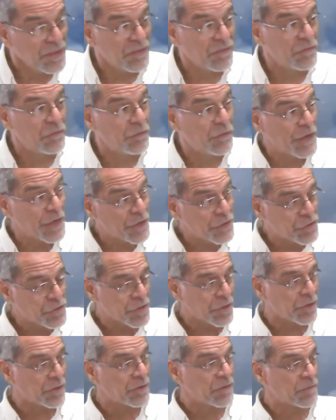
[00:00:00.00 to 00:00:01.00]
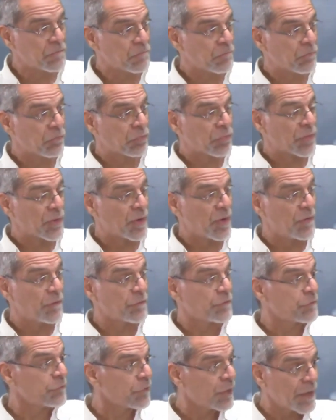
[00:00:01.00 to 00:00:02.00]
the invasion
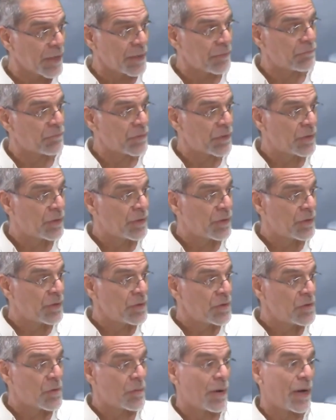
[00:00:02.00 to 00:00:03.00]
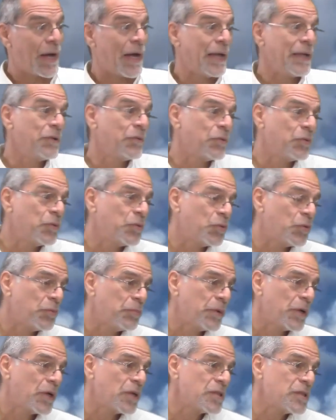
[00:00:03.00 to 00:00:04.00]
of crime. Now, I don't know
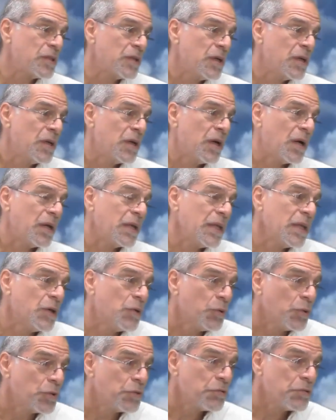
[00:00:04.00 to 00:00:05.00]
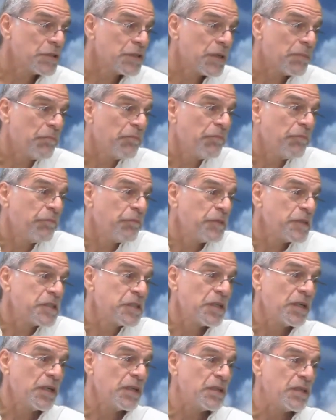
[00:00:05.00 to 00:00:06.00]
because an ecotourism
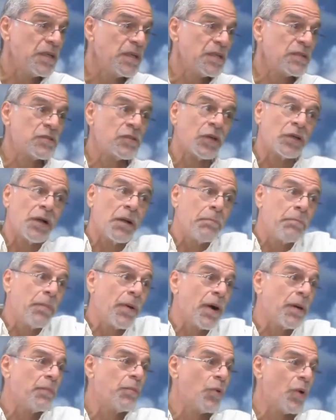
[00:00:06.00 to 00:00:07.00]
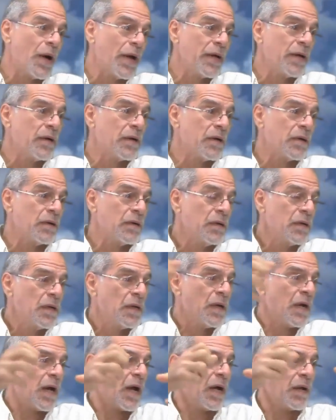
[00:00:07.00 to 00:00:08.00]
facility is not a barbed wire,
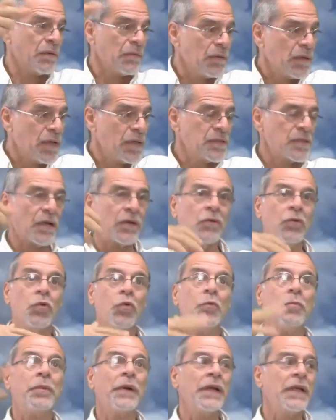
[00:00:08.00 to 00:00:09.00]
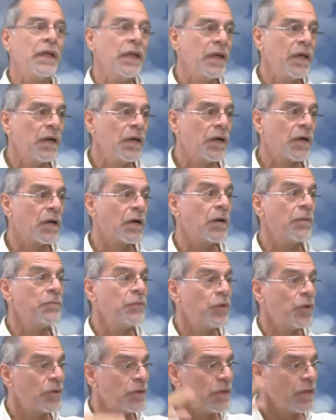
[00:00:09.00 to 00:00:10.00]
and it's an open air,
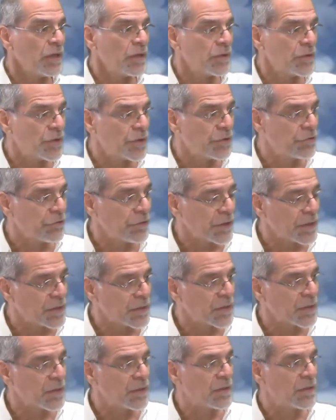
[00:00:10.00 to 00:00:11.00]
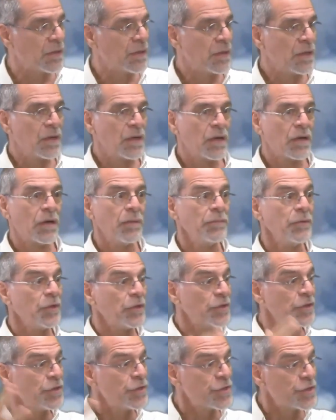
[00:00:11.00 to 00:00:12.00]
community integrated,
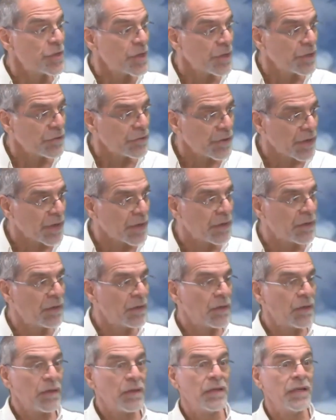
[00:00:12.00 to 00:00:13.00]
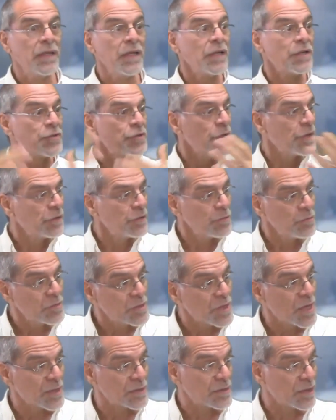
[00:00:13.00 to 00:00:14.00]
community sharing, nature
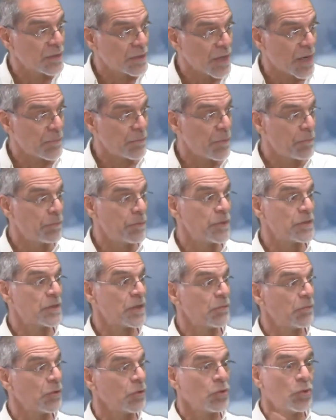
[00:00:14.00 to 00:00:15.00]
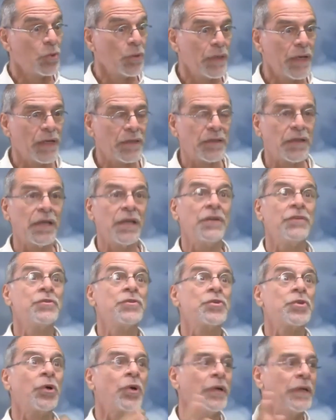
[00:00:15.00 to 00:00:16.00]
enthusiastic type of person will go there to
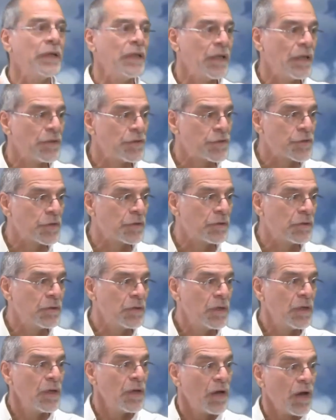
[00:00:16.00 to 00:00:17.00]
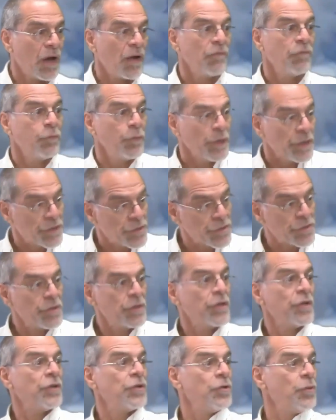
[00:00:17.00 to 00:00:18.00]
enjoy nature, of which
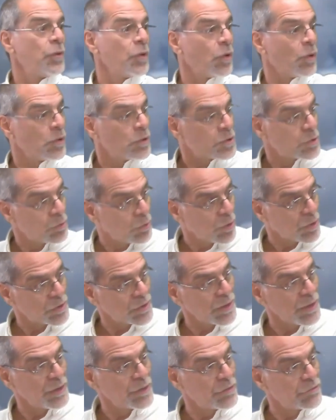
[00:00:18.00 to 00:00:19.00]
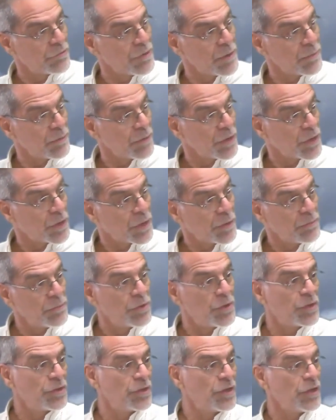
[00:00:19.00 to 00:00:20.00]
you would also want to integrate with the
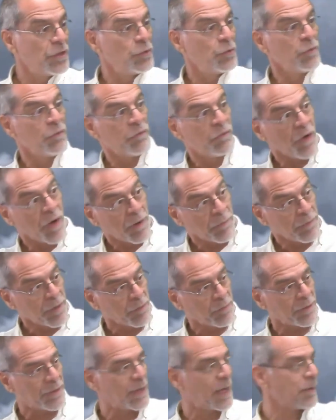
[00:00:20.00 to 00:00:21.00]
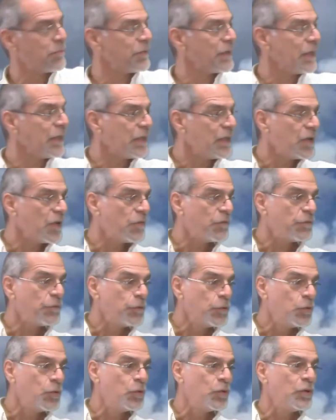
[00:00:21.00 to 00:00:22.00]
community, do farming with them, eat their
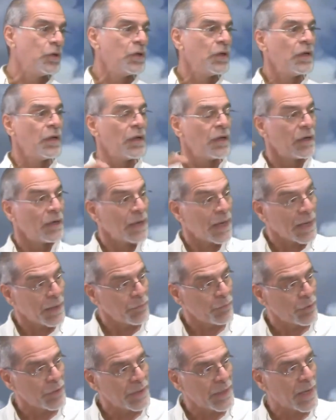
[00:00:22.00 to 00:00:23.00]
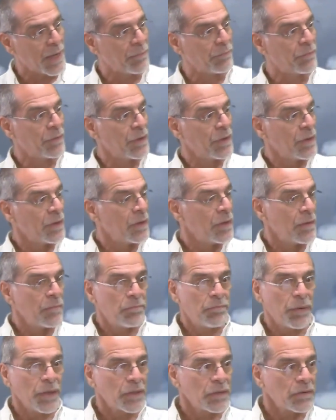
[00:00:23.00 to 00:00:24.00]
food, line with them.
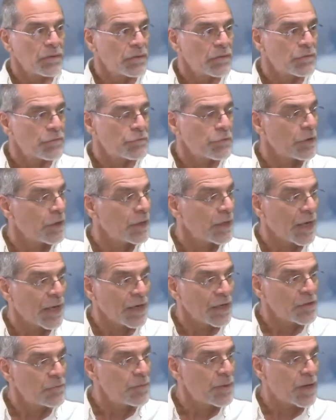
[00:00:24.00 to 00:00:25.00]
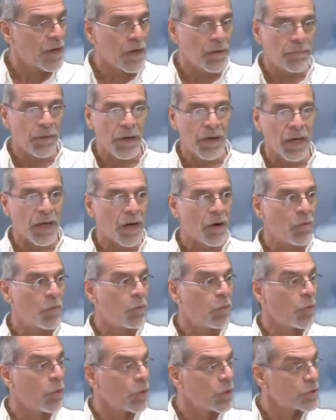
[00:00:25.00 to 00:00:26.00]
But Trinidad has become a, like a
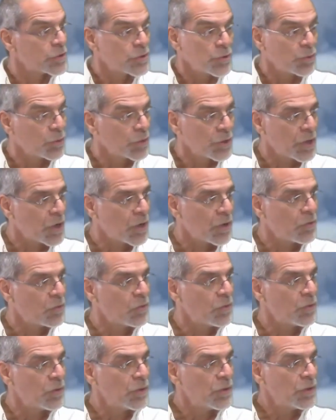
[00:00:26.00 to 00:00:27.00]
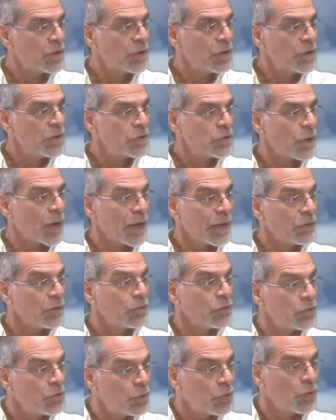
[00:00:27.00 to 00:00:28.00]
war zone now. So I
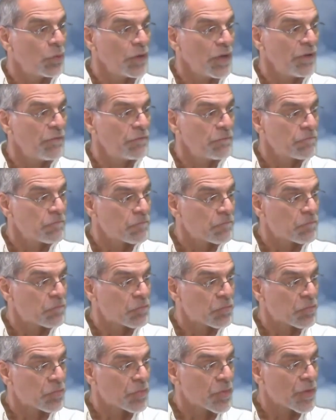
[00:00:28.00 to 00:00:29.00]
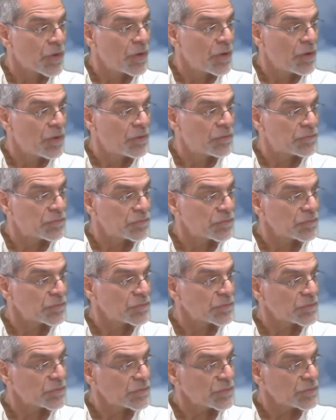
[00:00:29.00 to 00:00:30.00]
don't know. The latest actual report from
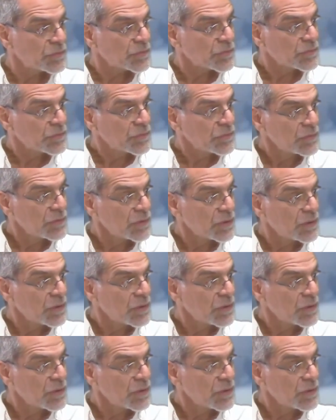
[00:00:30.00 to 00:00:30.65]
the tourist sector